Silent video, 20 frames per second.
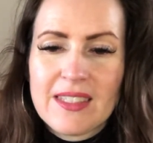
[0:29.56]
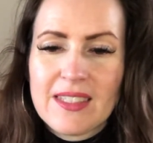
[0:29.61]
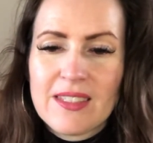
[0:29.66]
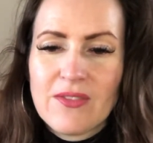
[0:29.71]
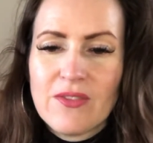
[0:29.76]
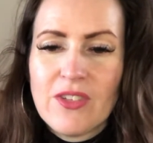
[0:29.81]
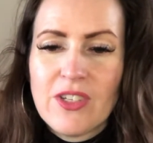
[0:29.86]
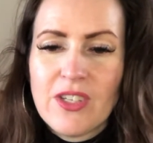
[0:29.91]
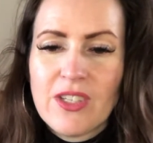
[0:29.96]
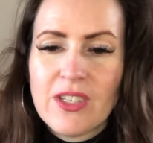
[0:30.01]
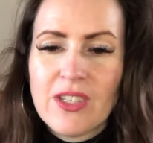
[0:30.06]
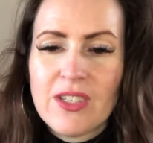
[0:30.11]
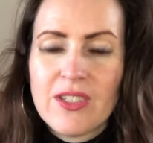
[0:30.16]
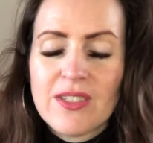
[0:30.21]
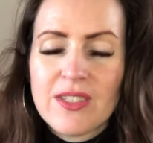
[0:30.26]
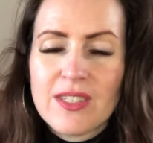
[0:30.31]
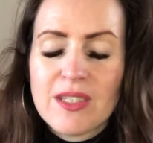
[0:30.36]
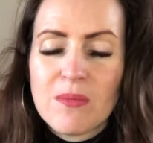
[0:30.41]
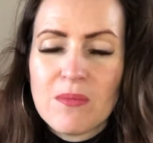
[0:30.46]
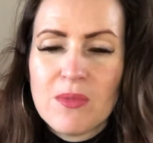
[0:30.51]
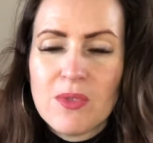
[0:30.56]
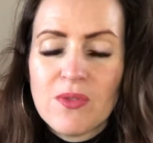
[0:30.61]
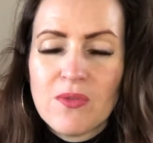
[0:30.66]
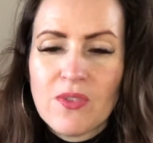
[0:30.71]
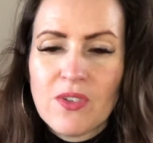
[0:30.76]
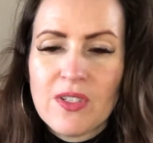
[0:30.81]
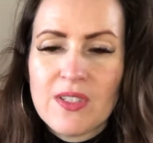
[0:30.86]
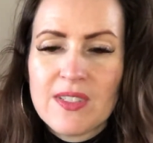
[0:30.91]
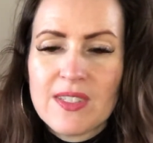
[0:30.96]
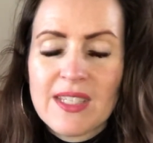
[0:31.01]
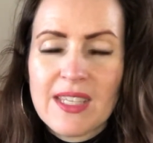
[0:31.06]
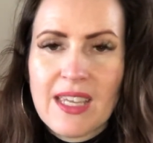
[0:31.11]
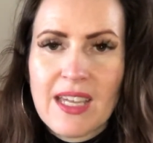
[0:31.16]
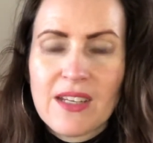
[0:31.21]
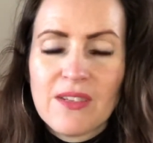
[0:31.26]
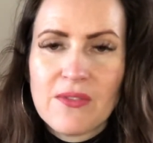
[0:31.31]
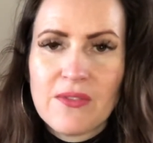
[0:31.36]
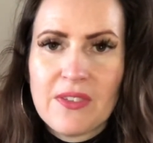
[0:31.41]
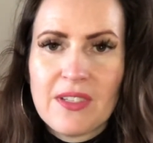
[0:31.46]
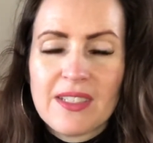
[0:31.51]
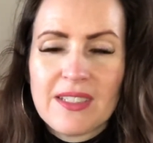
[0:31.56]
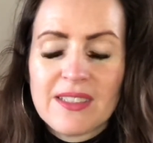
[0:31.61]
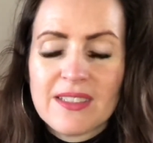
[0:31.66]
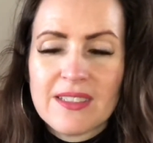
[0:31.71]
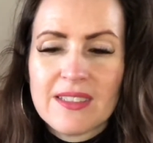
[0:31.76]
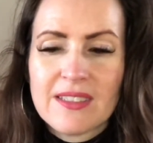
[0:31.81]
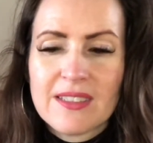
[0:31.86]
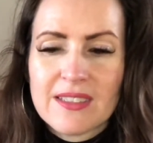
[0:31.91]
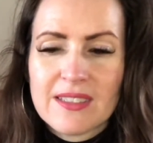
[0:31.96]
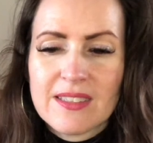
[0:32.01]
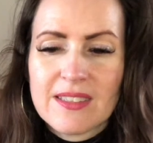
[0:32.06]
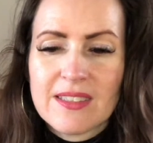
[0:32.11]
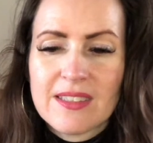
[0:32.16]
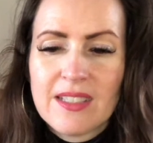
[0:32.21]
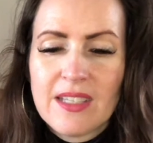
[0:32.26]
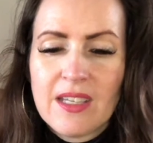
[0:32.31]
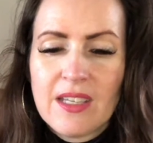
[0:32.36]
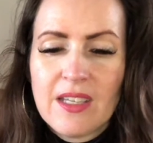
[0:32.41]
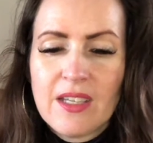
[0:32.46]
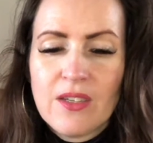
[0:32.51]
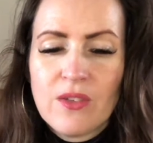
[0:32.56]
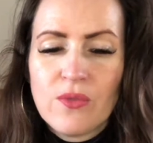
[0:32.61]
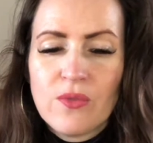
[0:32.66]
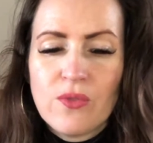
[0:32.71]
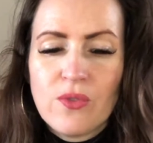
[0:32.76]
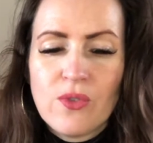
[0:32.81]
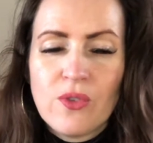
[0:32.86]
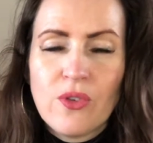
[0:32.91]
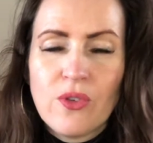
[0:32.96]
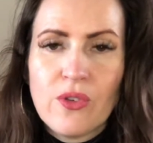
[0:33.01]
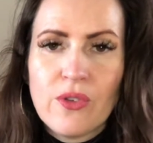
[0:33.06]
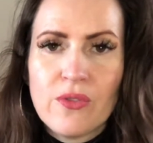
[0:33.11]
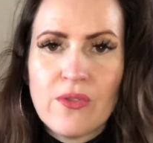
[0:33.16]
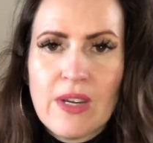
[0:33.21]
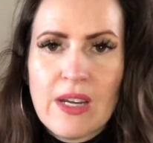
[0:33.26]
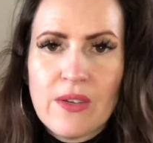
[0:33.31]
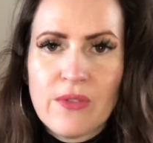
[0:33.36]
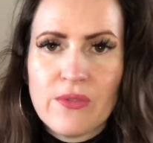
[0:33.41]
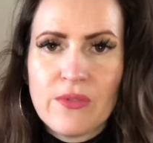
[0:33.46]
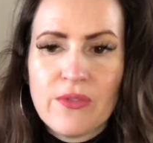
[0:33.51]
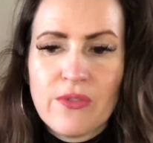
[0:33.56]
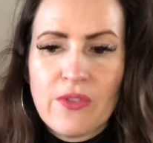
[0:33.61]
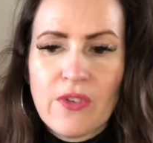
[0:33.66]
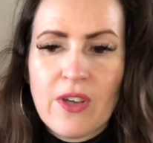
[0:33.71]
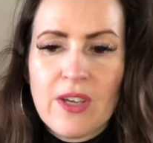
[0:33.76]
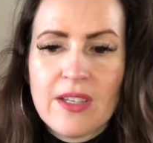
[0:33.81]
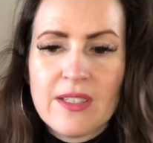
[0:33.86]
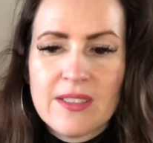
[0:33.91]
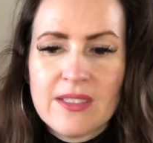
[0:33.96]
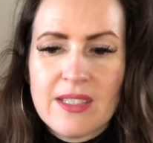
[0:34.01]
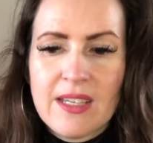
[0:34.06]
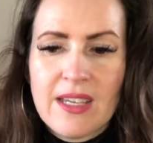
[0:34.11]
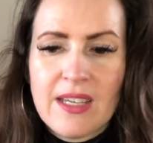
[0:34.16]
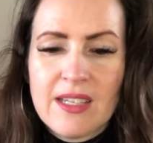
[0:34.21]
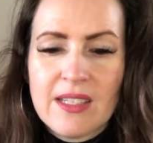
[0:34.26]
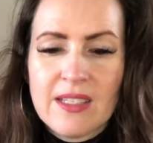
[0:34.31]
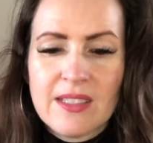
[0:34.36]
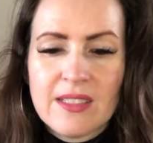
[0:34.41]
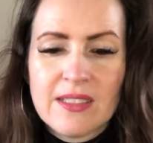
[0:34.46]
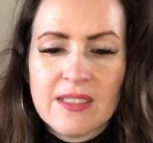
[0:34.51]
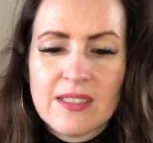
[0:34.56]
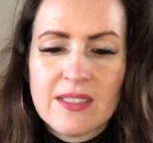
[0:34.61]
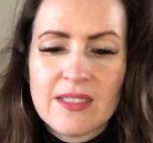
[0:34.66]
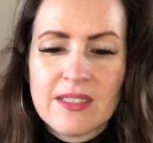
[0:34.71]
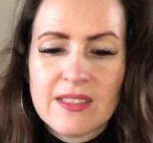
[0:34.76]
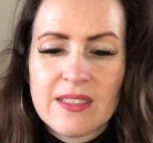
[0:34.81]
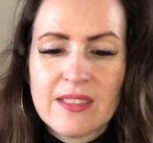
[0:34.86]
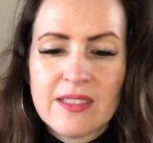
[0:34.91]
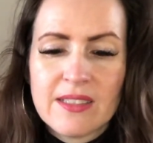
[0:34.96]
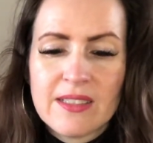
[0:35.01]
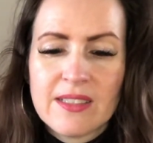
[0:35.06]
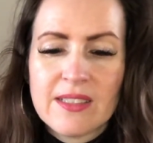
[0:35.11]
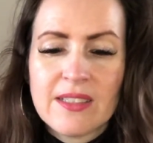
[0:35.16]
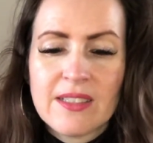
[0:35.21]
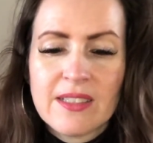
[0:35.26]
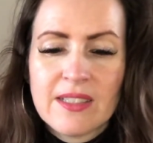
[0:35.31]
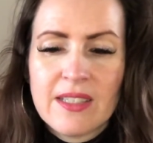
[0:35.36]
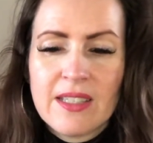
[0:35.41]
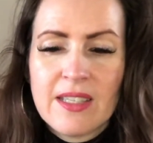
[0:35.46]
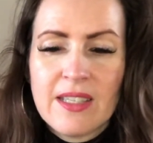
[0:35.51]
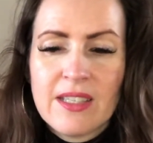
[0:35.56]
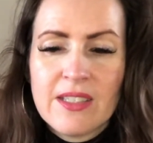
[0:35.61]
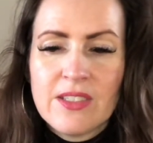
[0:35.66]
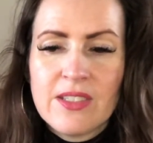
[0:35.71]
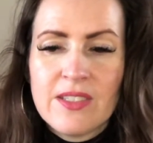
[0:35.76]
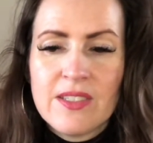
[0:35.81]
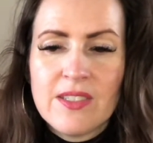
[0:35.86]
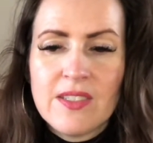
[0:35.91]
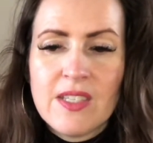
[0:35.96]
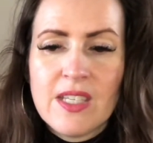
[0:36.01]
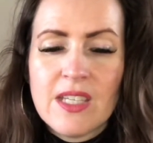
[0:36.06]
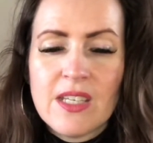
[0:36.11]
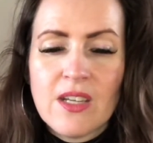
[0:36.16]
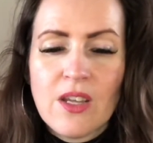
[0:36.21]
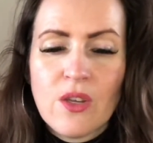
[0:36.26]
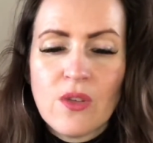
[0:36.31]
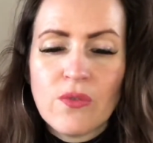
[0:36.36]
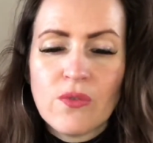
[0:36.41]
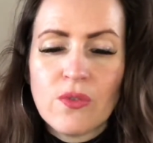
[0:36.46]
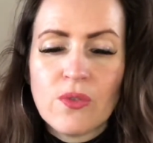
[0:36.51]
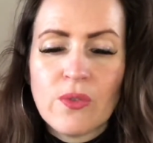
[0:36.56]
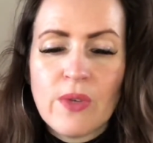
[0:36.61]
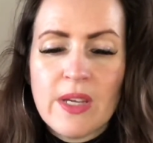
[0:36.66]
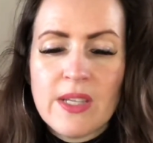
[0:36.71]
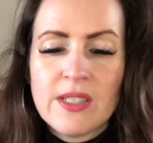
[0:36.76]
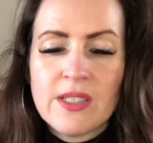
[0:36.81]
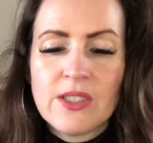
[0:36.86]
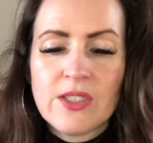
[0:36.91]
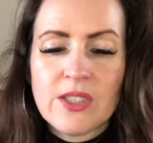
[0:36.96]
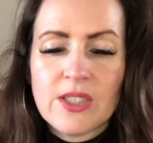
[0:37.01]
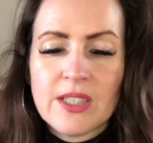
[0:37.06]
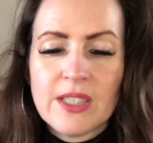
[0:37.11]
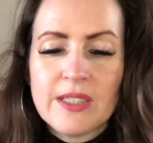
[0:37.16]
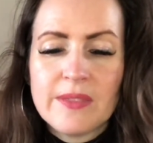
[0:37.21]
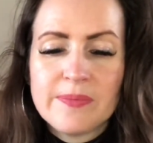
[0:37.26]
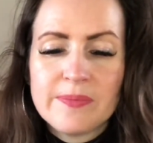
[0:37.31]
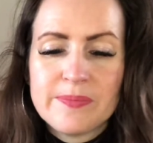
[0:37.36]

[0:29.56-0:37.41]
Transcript: Virgo, Sun, Moon, Rising and Venus for around Friday. Just see an overall energy.